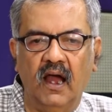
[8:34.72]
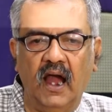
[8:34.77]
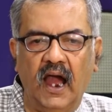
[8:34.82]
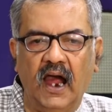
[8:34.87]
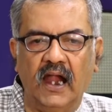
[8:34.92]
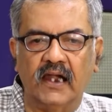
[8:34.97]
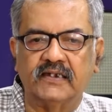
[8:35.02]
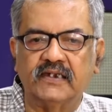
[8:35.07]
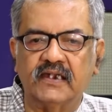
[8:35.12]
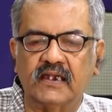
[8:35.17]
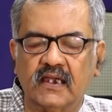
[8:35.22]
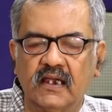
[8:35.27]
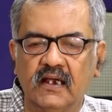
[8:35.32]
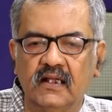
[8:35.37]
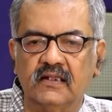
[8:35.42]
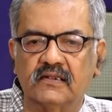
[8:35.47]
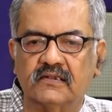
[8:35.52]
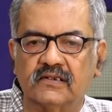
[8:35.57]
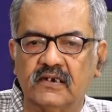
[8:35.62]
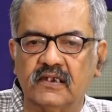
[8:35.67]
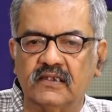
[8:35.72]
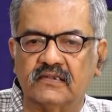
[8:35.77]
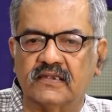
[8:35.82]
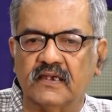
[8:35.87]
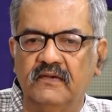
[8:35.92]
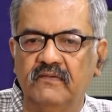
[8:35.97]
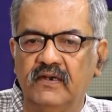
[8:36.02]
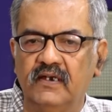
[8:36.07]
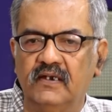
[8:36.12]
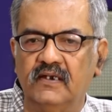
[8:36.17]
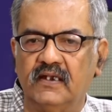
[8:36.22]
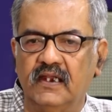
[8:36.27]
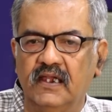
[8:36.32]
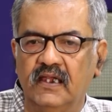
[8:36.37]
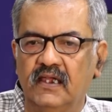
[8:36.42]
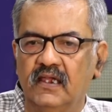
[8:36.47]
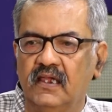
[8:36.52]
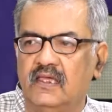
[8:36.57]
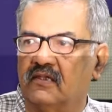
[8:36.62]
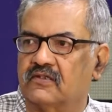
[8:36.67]
Article
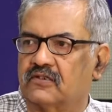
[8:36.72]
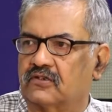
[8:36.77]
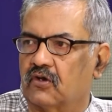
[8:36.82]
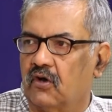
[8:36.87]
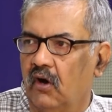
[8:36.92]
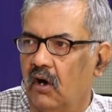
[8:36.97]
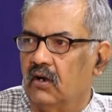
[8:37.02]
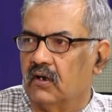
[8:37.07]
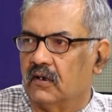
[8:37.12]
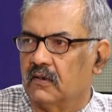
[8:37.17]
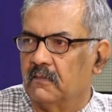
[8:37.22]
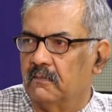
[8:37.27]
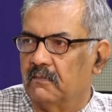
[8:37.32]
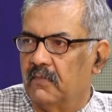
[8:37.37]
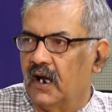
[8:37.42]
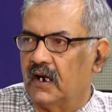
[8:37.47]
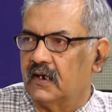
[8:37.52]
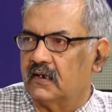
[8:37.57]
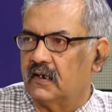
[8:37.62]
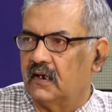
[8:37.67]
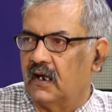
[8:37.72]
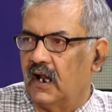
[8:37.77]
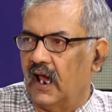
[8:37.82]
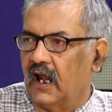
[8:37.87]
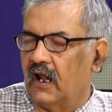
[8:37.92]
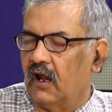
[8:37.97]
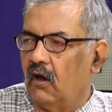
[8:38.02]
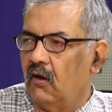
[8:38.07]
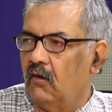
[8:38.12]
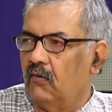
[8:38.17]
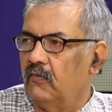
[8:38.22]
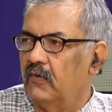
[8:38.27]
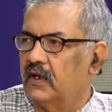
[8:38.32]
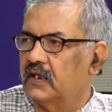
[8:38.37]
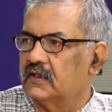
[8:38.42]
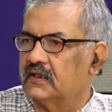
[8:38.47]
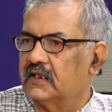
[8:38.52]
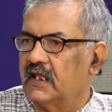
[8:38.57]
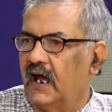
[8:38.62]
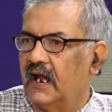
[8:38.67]
370 is gone. But along
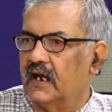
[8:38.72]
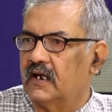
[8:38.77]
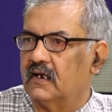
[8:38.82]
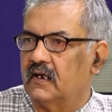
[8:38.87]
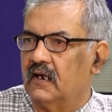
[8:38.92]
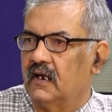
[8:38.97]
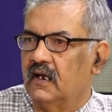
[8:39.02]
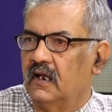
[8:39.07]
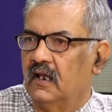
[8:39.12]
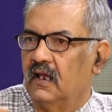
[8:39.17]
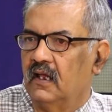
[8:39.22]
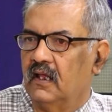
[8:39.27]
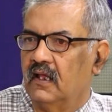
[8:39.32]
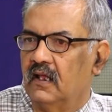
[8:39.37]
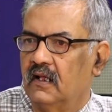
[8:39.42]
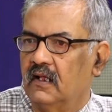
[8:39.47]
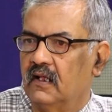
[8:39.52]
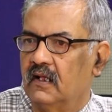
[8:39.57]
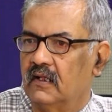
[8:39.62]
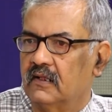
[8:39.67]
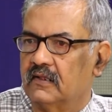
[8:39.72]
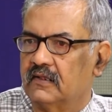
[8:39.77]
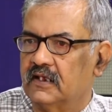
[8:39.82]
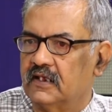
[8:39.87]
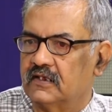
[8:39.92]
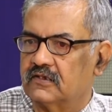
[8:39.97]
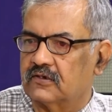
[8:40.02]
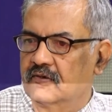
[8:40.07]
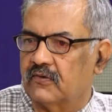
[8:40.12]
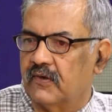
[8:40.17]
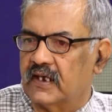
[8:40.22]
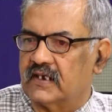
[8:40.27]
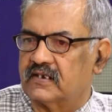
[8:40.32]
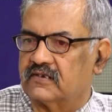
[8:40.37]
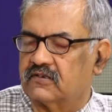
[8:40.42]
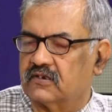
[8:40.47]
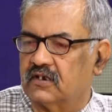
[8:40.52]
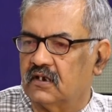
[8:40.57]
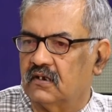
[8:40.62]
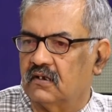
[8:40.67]
with that, this
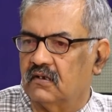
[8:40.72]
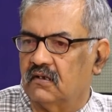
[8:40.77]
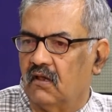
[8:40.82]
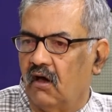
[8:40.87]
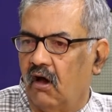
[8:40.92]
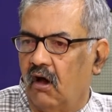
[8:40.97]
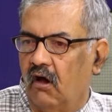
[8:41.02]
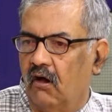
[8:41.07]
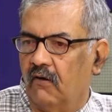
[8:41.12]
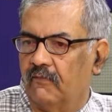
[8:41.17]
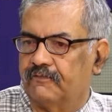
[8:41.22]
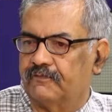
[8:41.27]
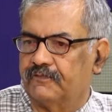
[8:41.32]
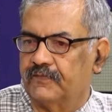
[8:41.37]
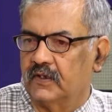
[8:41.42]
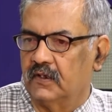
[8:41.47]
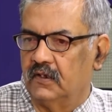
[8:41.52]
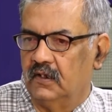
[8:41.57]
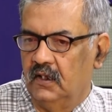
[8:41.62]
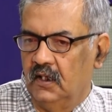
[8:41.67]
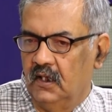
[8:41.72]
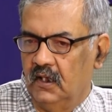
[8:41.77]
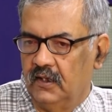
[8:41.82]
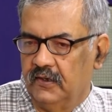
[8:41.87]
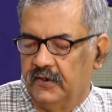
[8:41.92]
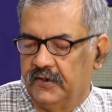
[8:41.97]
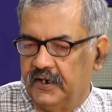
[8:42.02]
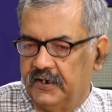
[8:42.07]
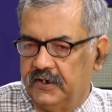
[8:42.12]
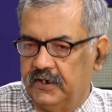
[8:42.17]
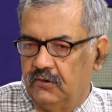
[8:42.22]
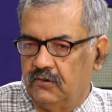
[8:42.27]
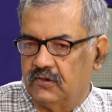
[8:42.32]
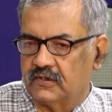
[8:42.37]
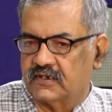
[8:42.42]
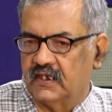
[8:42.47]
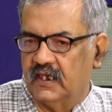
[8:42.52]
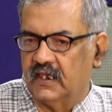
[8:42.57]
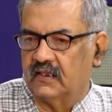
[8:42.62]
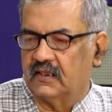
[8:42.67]
question of
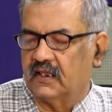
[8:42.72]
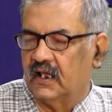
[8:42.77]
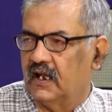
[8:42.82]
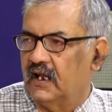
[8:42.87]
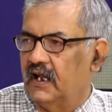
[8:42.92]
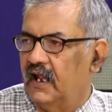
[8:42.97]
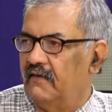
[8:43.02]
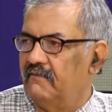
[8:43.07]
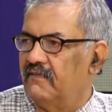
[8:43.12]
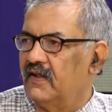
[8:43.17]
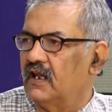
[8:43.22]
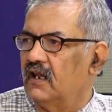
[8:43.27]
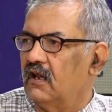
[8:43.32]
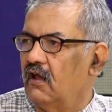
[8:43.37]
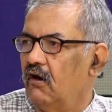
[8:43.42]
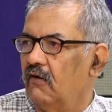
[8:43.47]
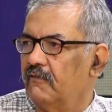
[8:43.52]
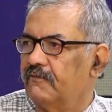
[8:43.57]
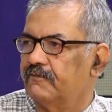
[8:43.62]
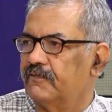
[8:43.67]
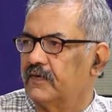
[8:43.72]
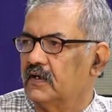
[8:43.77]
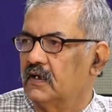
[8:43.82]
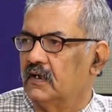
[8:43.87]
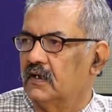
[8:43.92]
reducing the level of